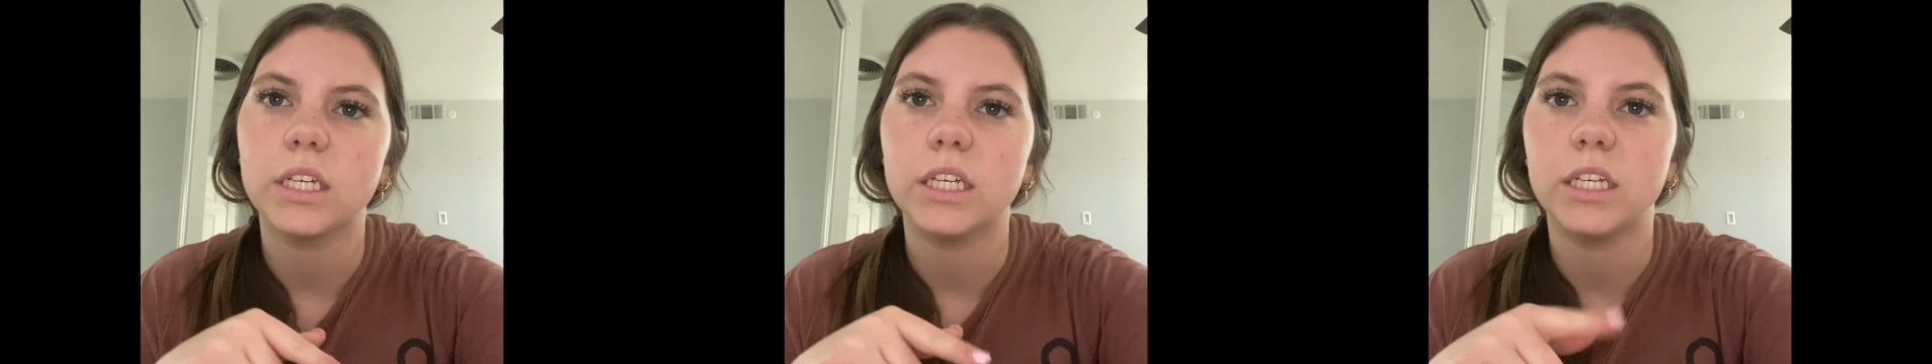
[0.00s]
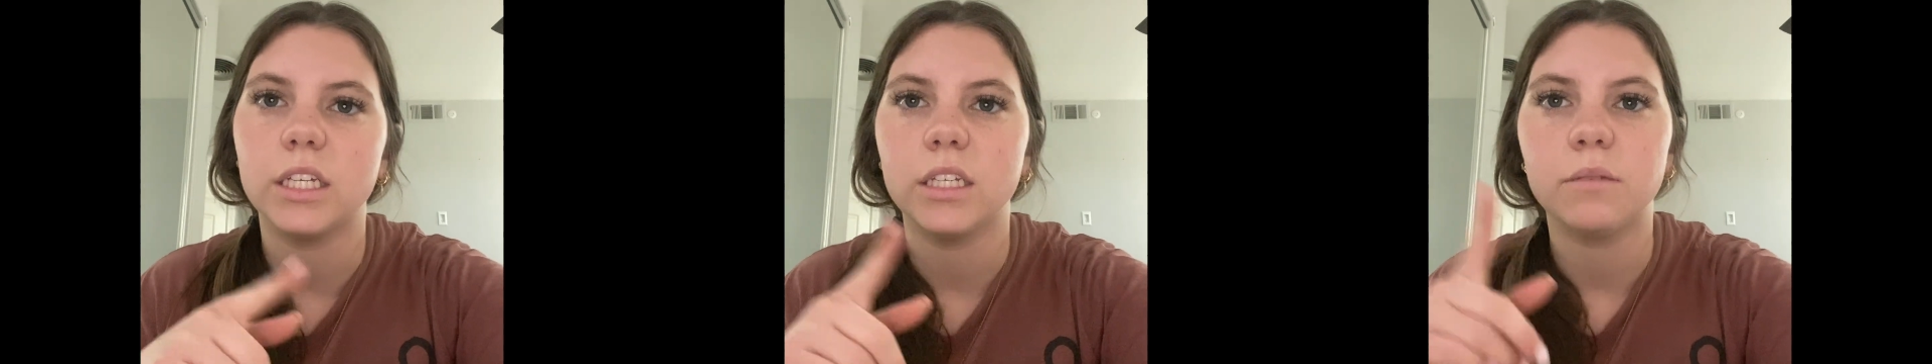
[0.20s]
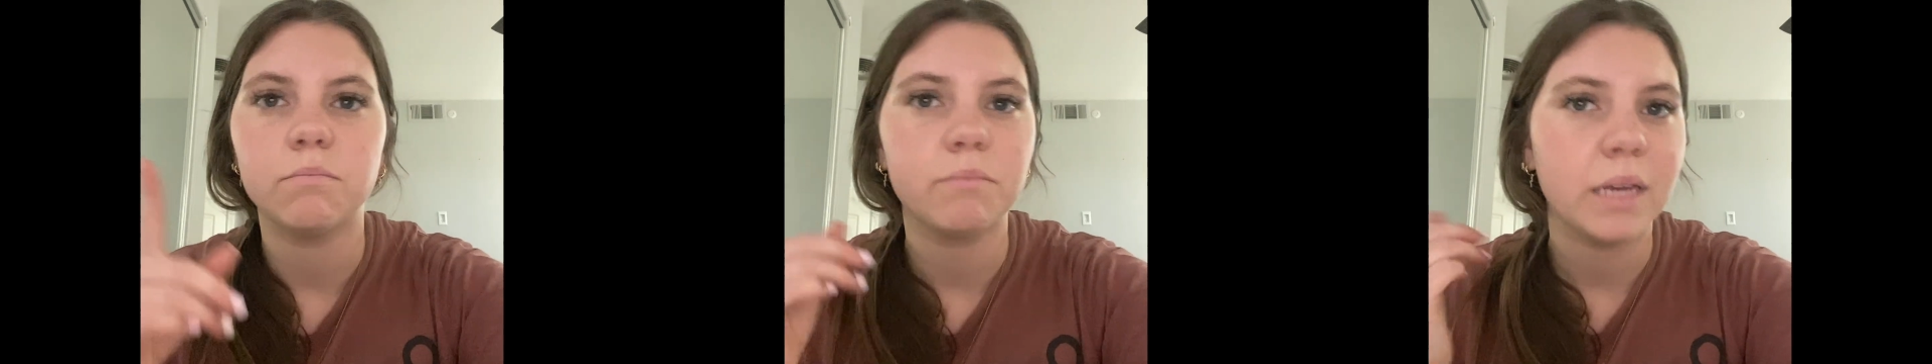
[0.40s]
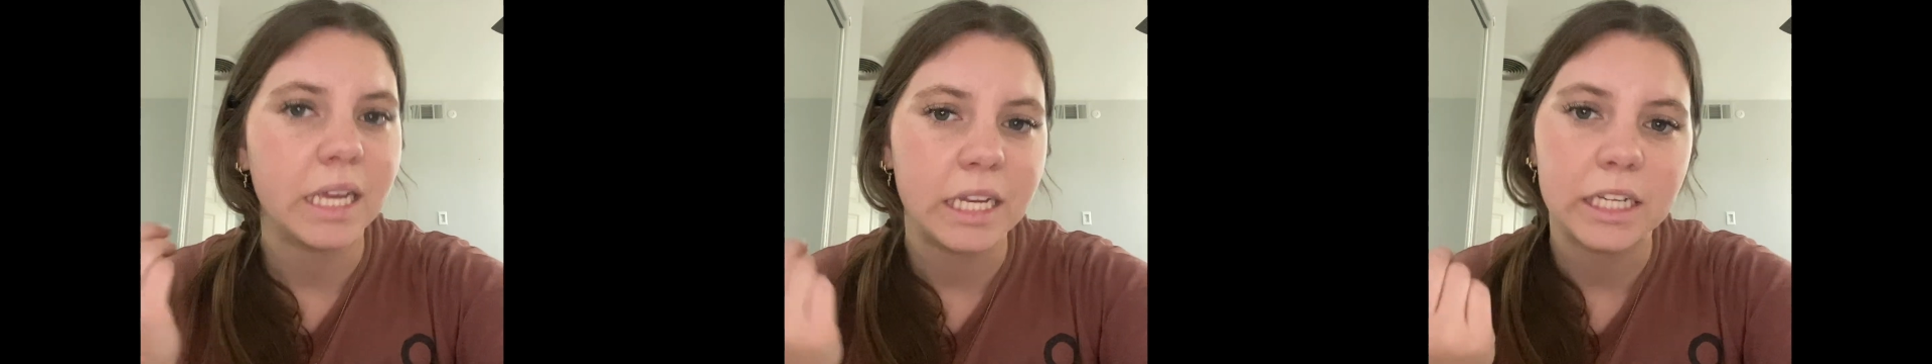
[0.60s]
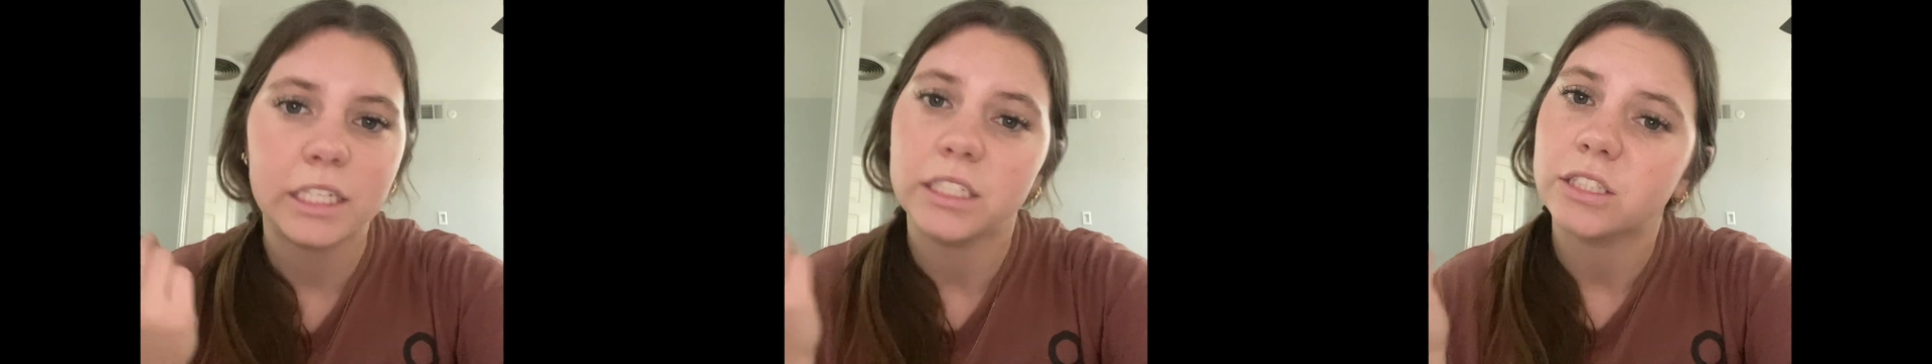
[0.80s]
in
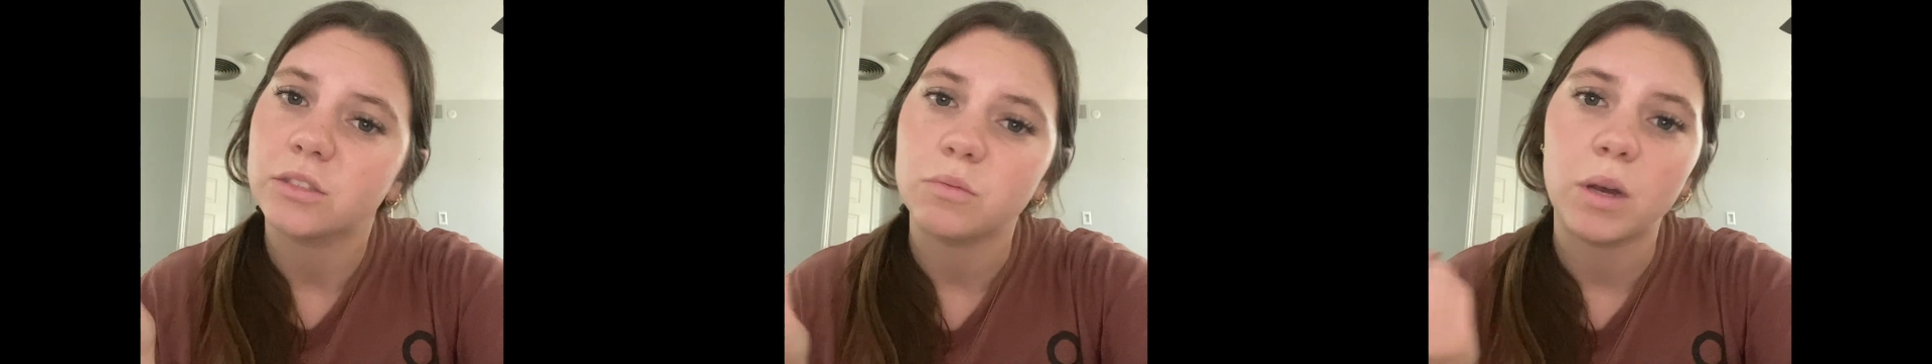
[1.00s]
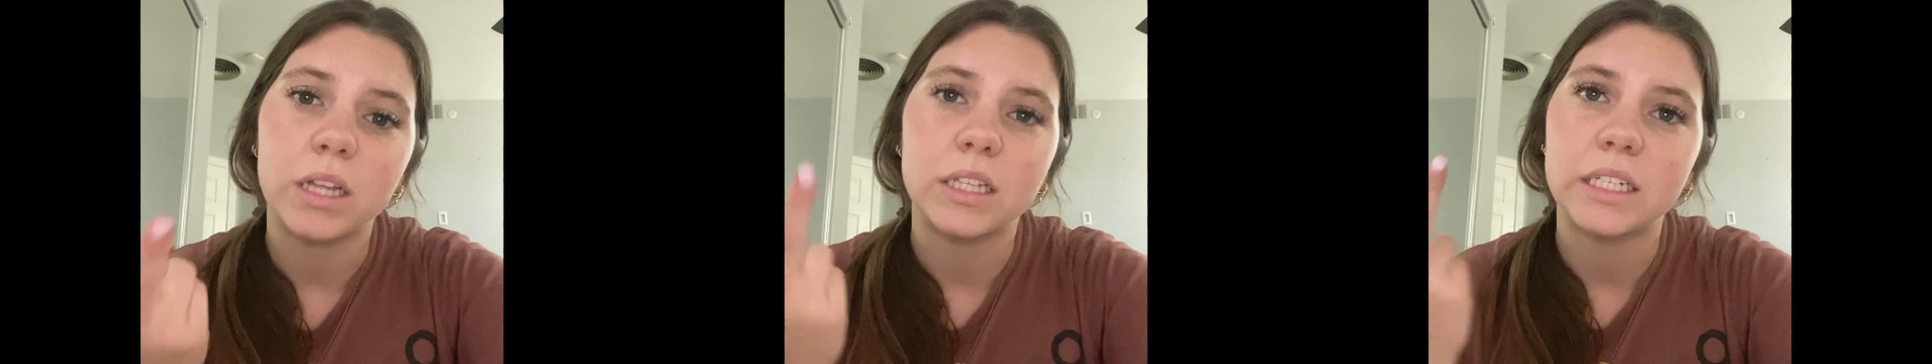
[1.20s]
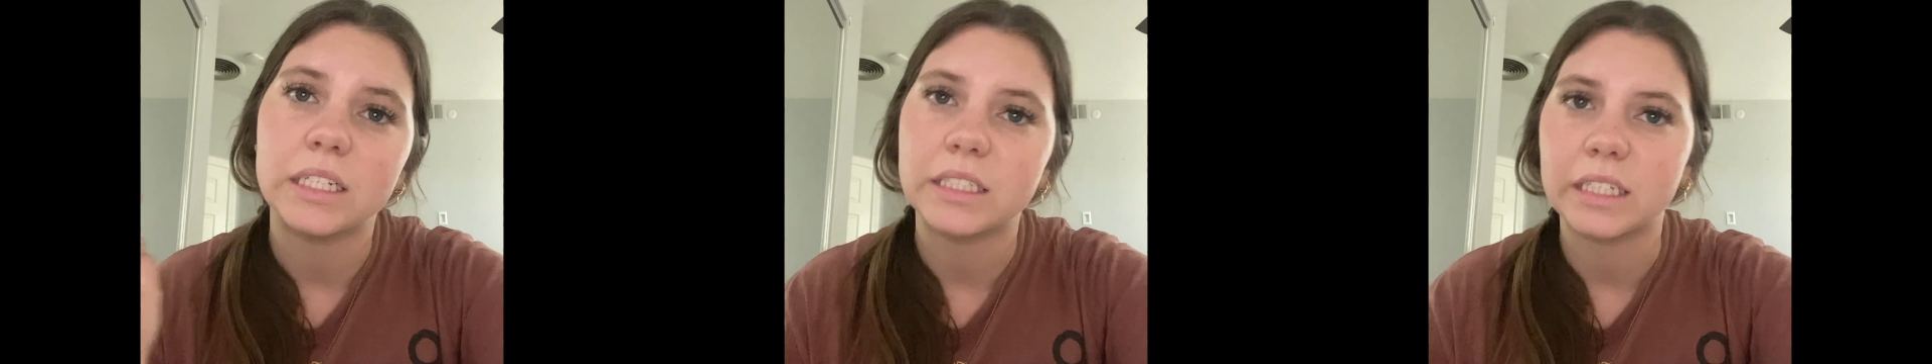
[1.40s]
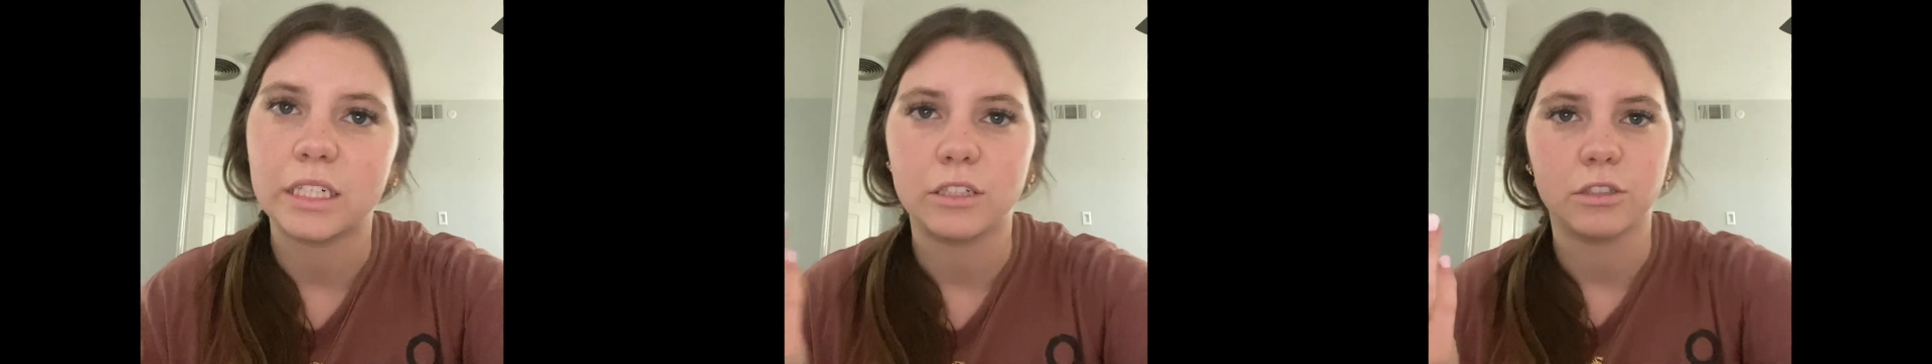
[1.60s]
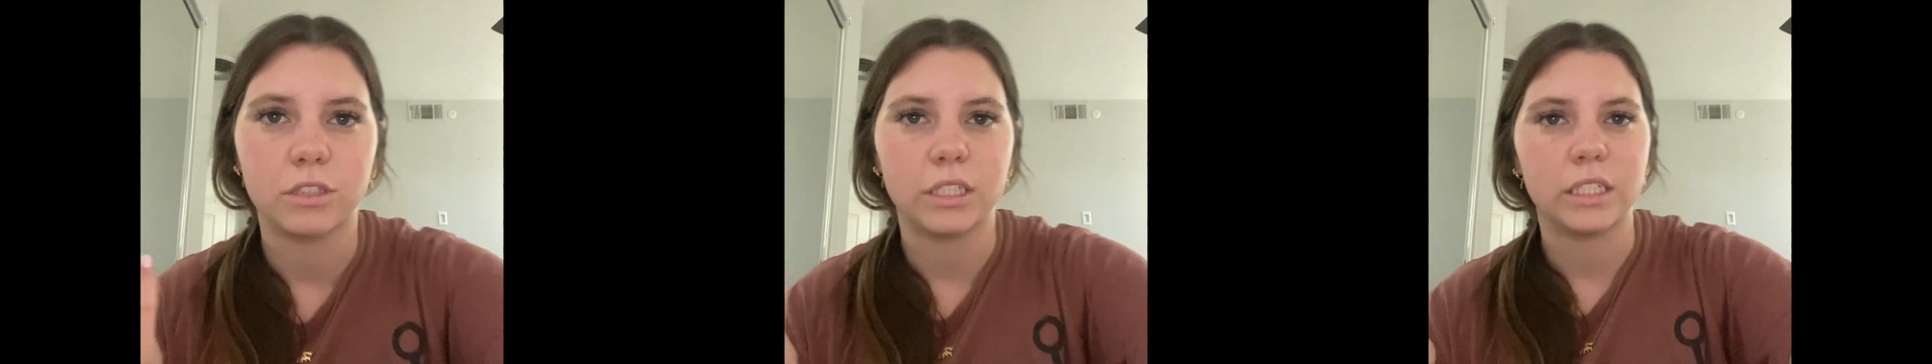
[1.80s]
pain, swelling,
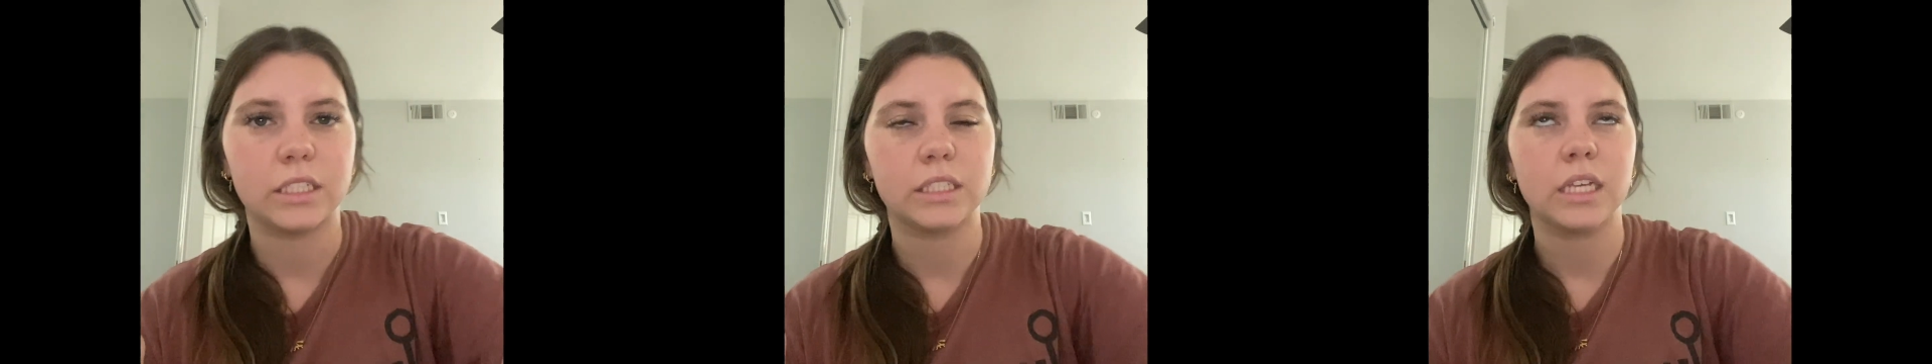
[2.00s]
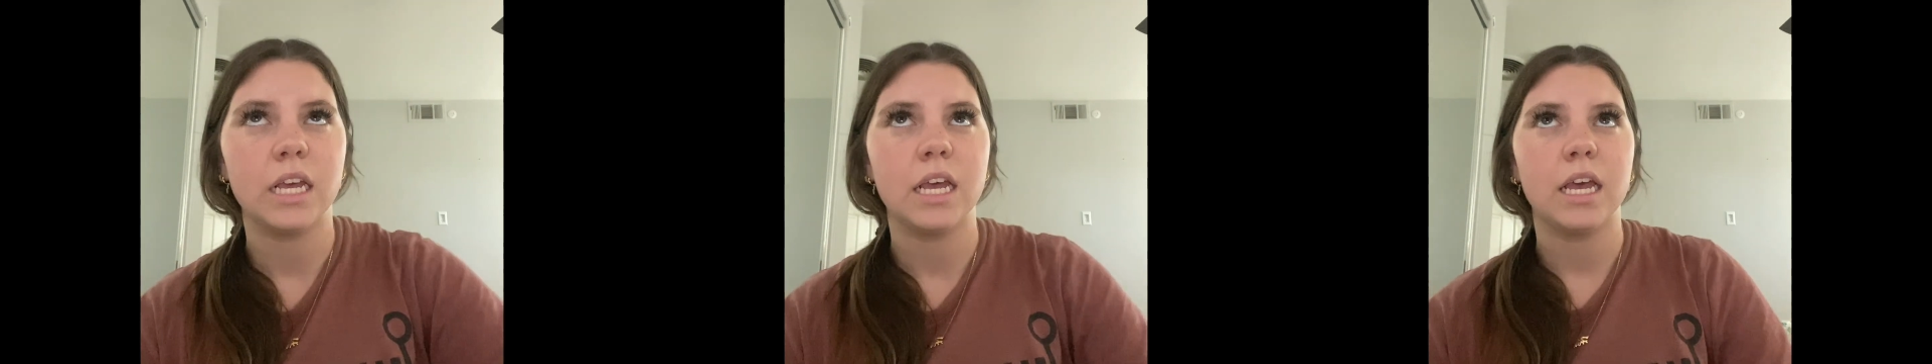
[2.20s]
tenderness